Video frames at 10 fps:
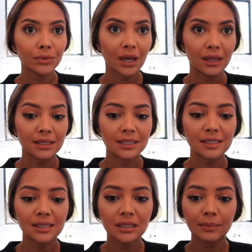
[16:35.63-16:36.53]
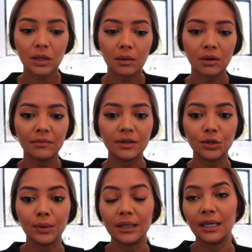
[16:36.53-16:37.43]
Okay, this is a lip combo I've
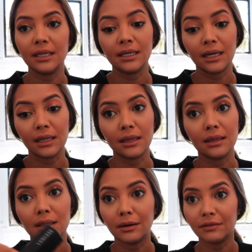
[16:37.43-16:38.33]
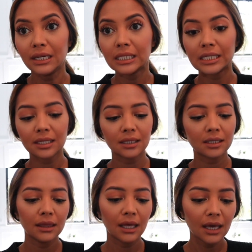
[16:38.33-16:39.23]
been doing lately and I love it.
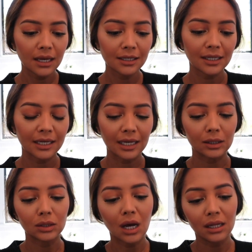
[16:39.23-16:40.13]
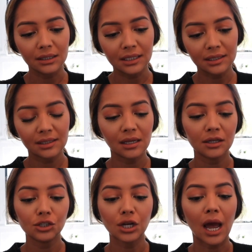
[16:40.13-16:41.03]
Then taking Lawless
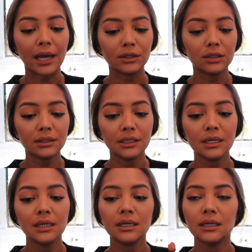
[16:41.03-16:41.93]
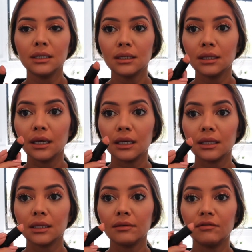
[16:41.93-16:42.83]
Child
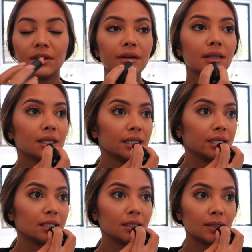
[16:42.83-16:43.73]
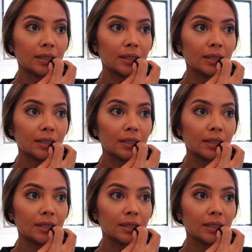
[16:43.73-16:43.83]
very light